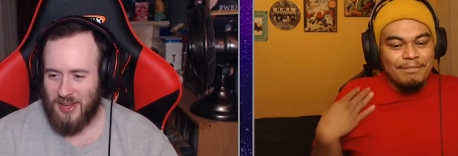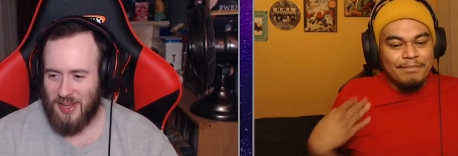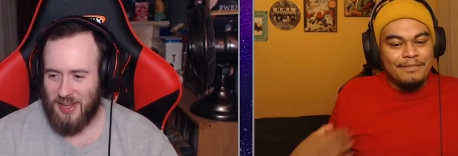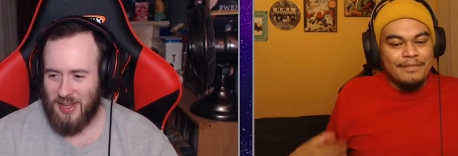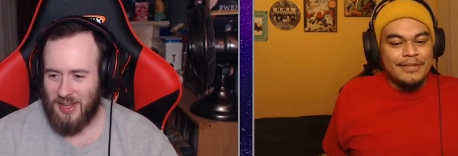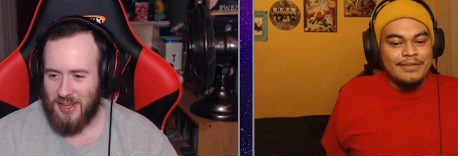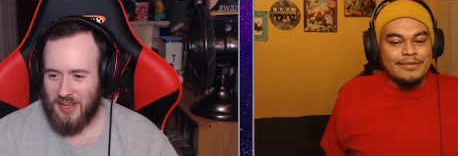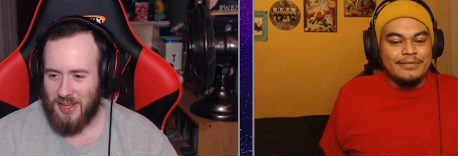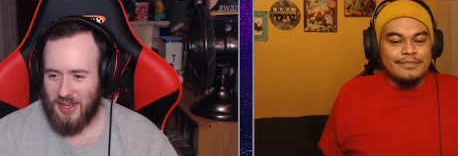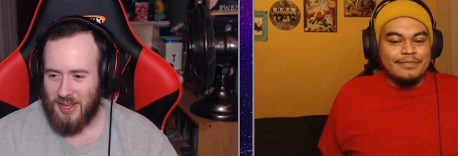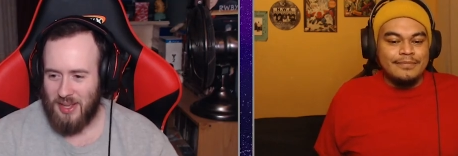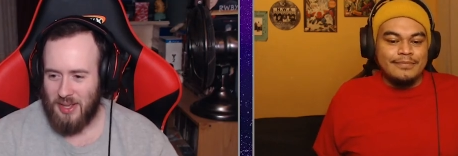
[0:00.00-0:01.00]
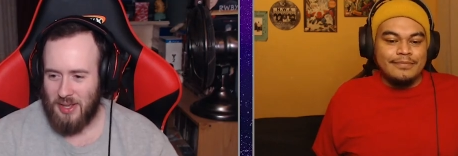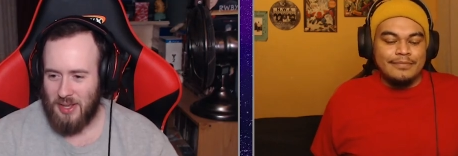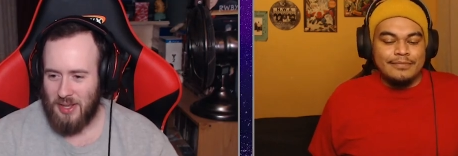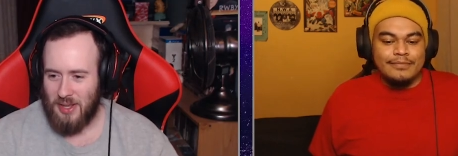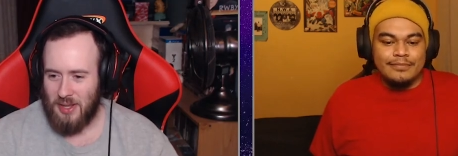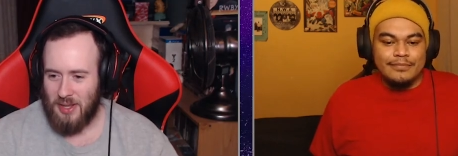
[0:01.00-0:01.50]

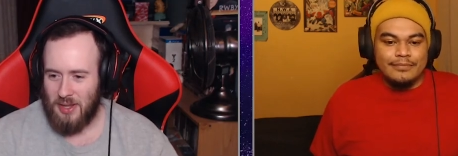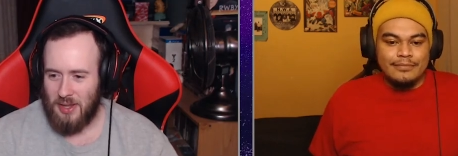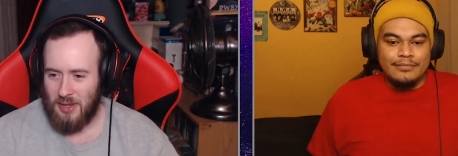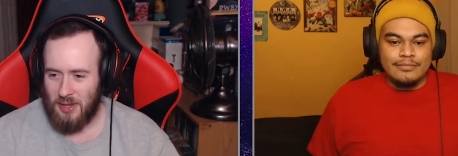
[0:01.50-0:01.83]
Nobody speaks.